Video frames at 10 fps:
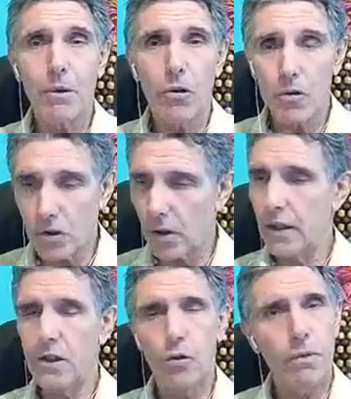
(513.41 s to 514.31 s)
because there
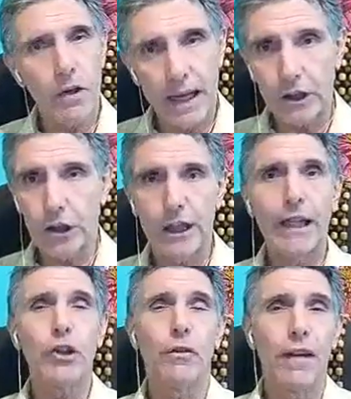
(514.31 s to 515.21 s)
has to be
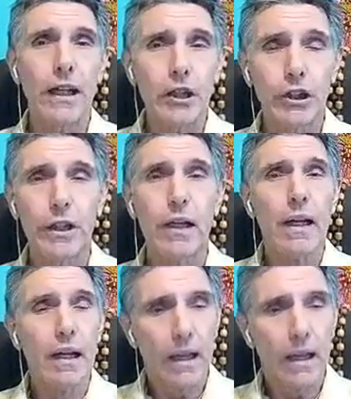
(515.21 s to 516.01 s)
exchange of energy,